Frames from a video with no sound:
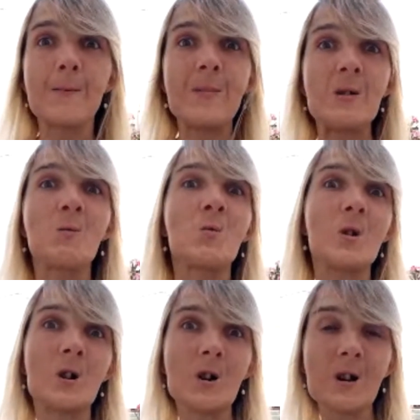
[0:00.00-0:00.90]
be
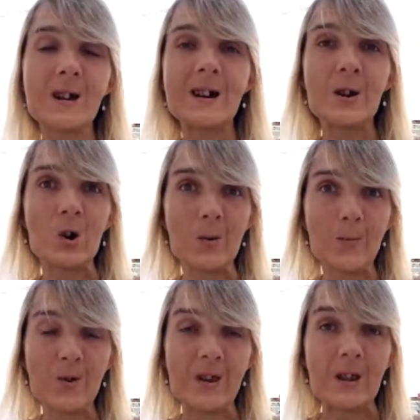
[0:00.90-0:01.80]
wrong, and
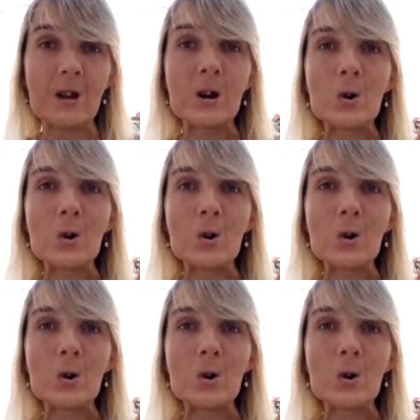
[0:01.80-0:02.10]
opposite.